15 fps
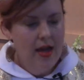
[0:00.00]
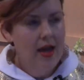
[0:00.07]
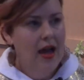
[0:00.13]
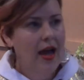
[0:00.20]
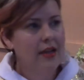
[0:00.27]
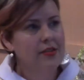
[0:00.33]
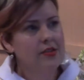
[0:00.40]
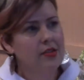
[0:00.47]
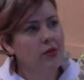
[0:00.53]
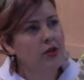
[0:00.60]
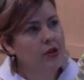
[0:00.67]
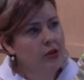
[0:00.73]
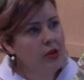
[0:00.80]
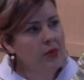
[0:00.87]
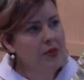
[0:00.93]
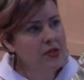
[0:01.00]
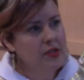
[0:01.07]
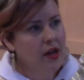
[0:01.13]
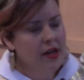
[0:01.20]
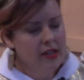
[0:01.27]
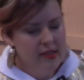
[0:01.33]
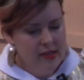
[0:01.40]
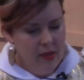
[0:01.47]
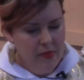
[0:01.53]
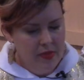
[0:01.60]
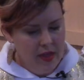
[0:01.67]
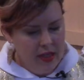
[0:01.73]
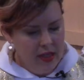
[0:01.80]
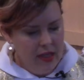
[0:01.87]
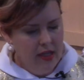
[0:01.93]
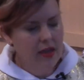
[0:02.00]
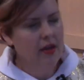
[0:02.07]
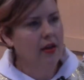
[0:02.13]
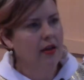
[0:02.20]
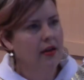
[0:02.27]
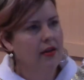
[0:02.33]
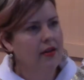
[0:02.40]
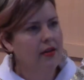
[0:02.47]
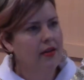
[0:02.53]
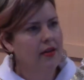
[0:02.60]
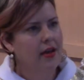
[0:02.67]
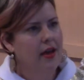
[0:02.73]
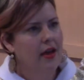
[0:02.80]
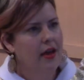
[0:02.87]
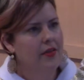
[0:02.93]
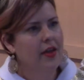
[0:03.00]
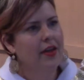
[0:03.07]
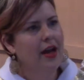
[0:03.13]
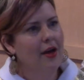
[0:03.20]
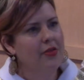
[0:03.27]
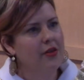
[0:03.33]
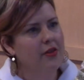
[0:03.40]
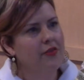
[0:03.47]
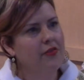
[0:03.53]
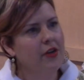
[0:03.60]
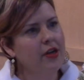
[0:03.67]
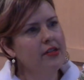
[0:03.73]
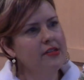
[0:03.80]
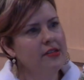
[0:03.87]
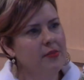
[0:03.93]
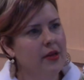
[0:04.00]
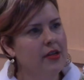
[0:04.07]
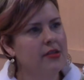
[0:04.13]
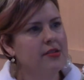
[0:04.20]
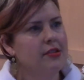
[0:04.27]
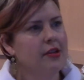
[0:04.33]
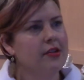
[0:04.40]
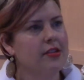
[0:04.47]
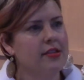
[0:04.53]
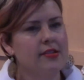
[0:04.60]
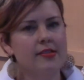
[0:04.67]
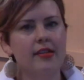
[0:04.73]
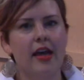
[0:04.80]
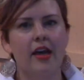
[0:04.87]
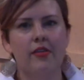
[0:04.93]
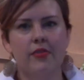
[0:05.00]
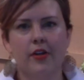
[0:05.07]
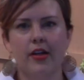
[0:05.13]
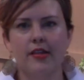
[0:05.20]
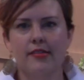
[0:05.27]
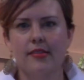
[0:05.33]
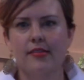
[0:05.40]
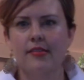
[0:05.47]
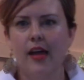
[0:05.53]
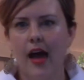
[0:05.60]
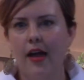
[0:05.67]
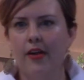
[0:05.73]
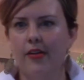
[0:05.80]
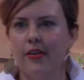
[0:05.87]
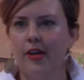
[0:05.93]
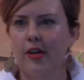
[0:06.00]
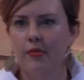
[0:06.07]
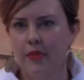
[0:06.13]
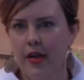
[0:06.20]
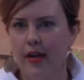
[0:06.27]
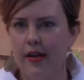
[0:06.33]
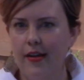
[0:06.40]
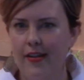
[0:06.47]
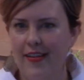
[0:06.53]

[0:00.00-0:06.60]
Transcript: And so a group started something here, and they got their first minister to stay for his entire career.